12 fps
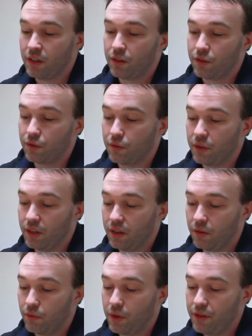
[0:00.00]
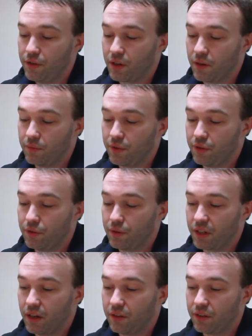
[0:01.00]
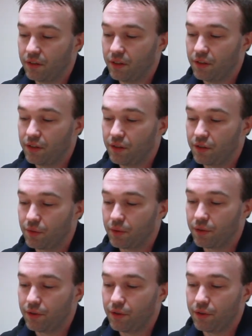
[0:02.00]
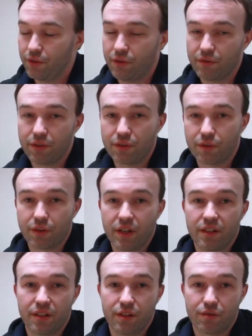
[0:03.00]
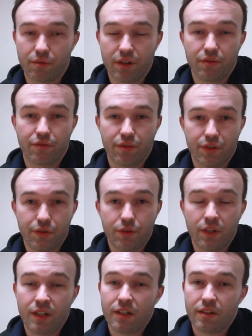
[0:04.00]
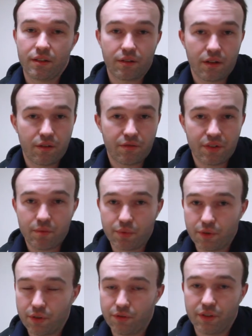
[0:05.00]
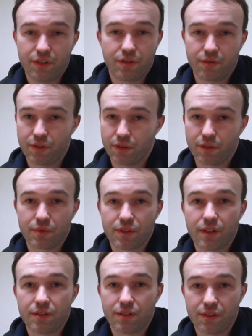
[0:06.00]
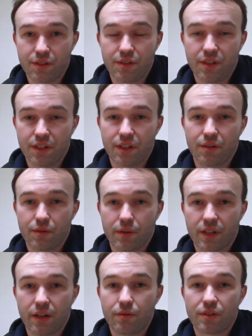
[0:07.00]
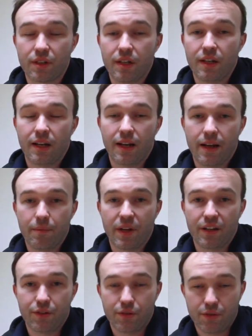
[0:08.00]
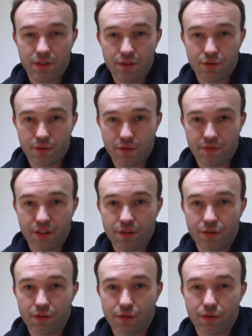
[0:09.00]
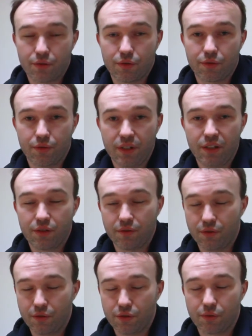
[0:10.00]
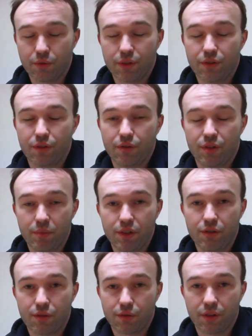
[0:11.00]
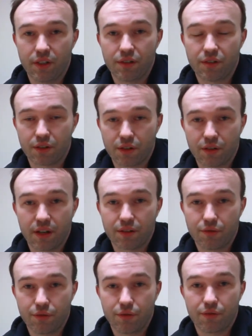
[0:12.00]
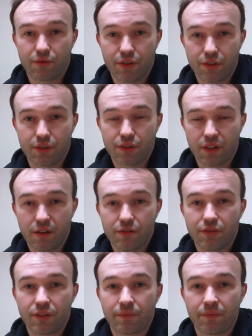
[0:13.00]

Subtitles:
So when you come to do a calculation as to whether or not universal credit is right for you, there are a very broad range of circumstances to take into account, and you need your advisor to go through each of those with you to be sure it is the correct route for yourself.